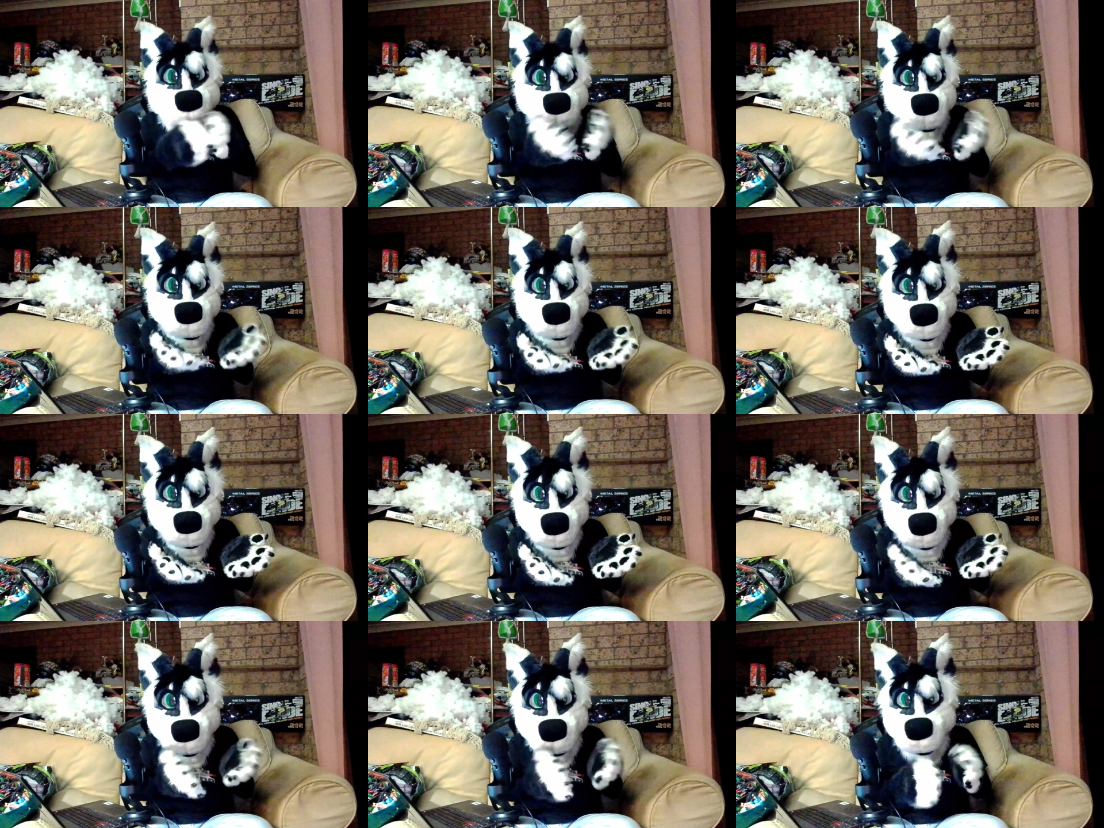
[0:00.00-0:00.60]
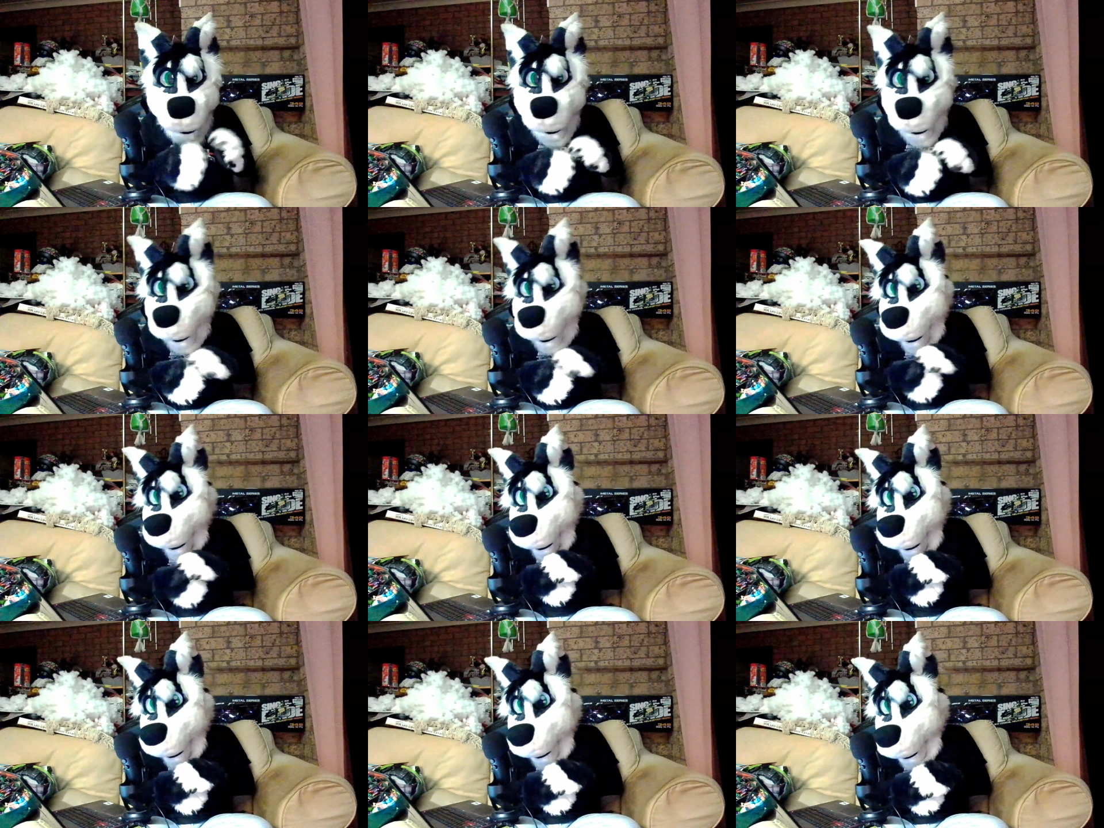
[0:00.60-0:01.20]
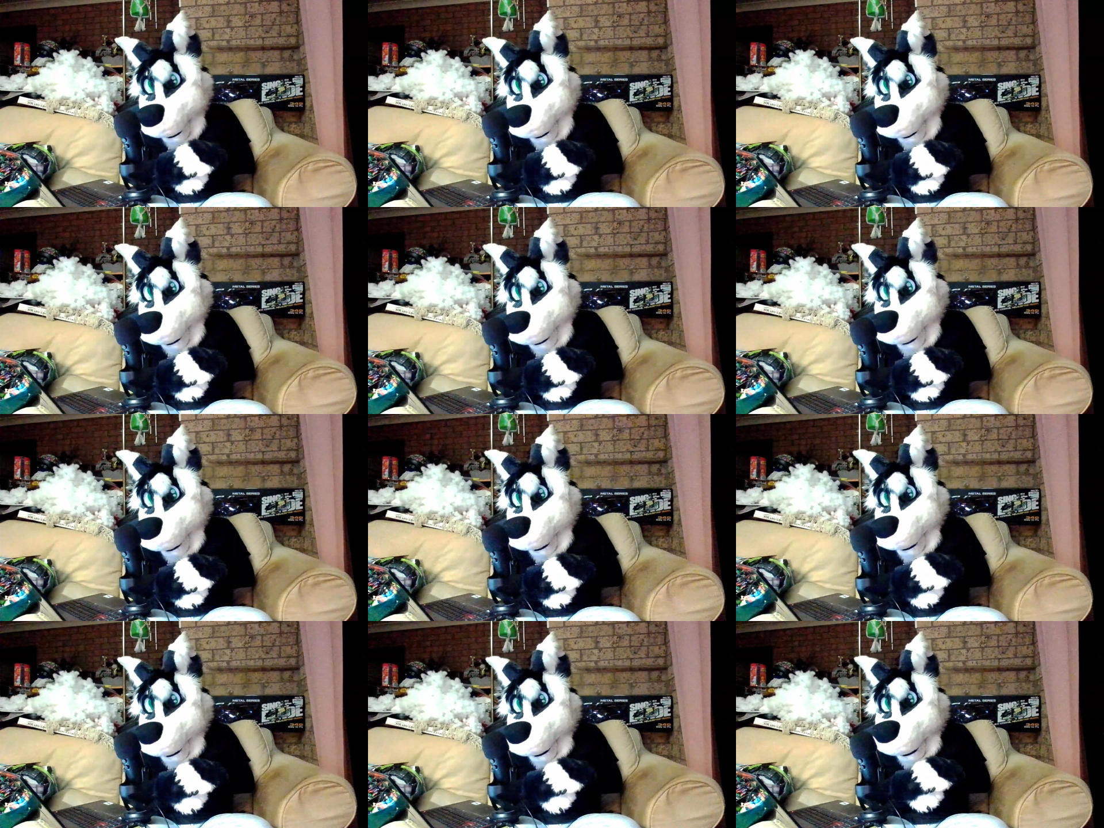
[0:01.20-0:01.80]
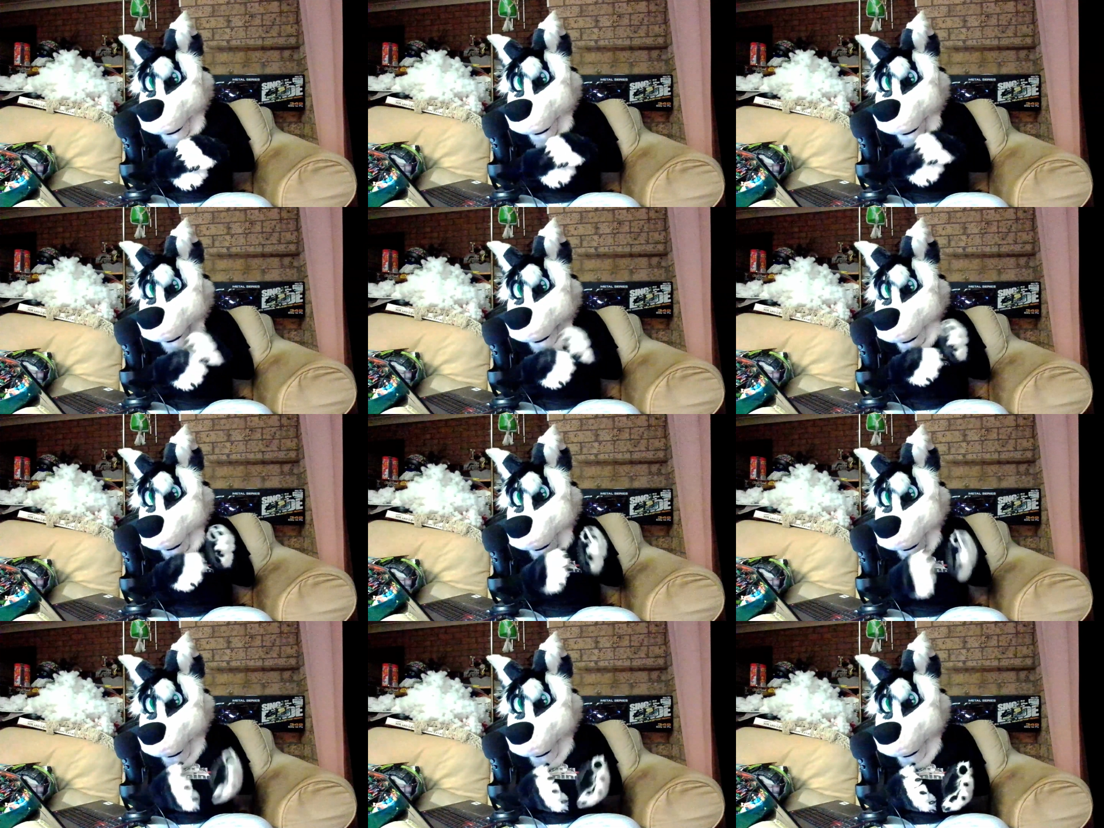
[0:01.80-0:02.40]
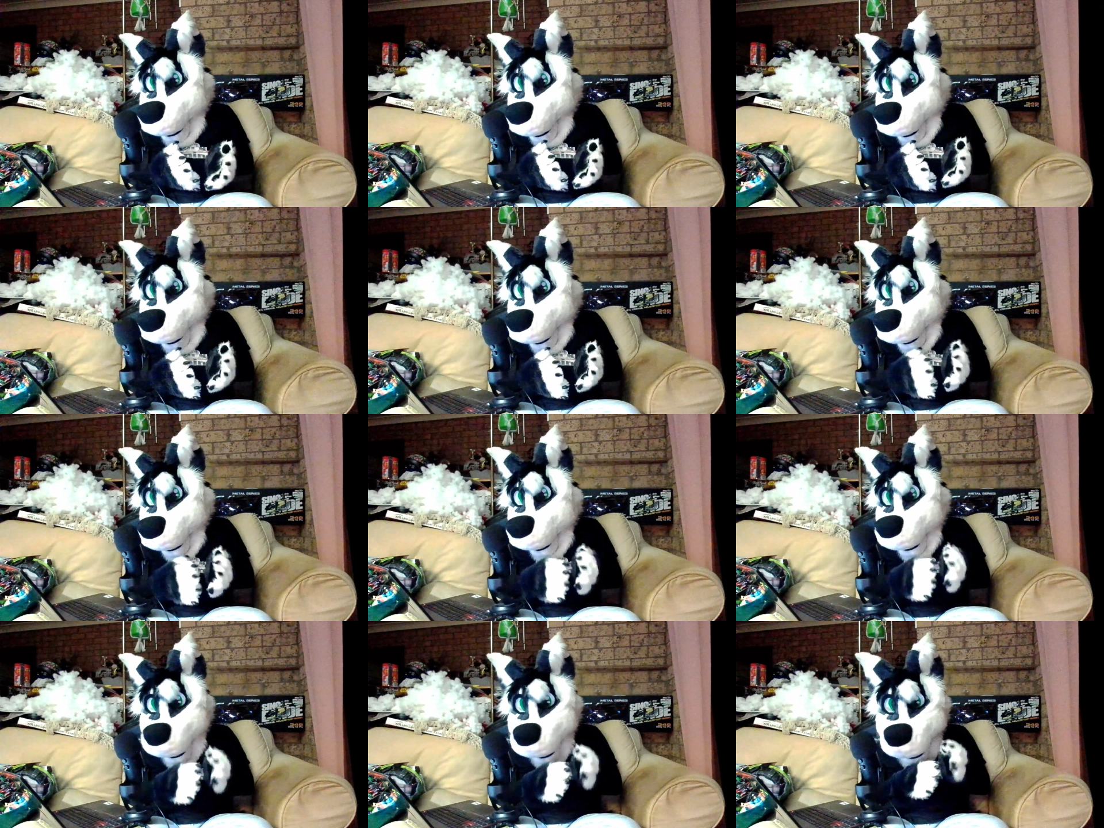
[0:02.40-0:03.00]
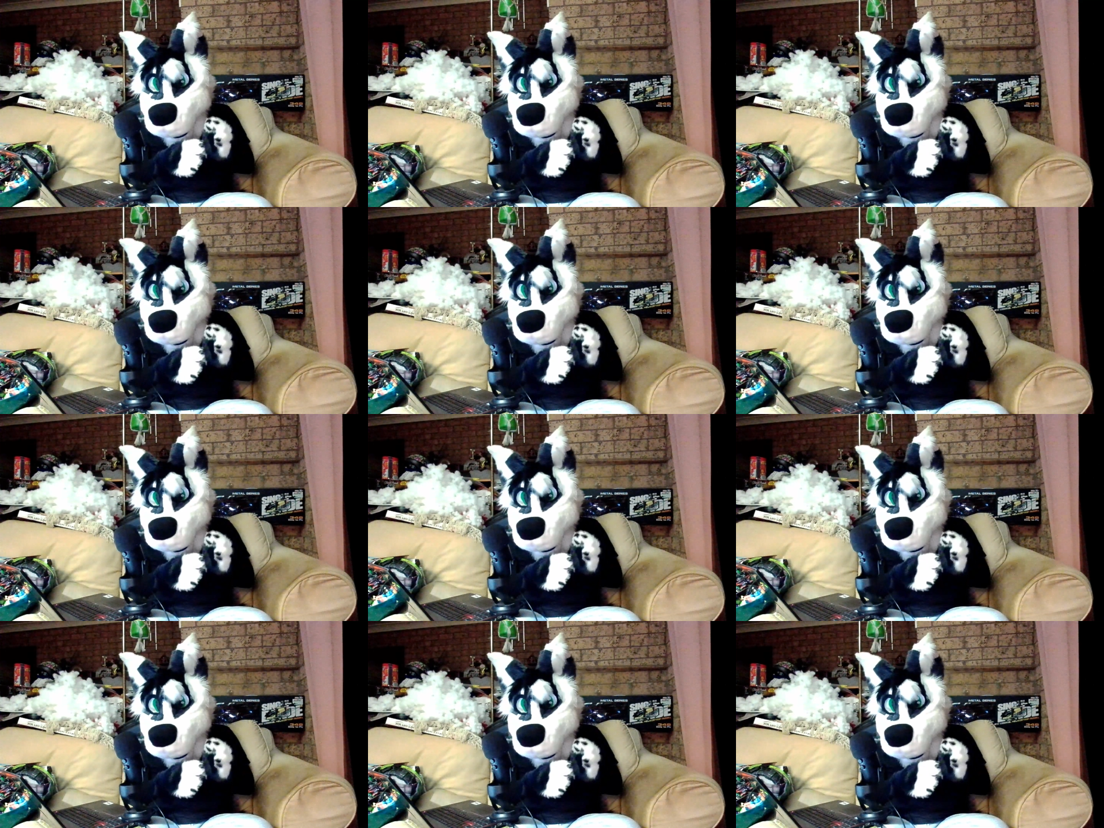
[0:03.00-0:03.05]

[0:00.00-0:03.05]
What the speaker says: (no speaker visible)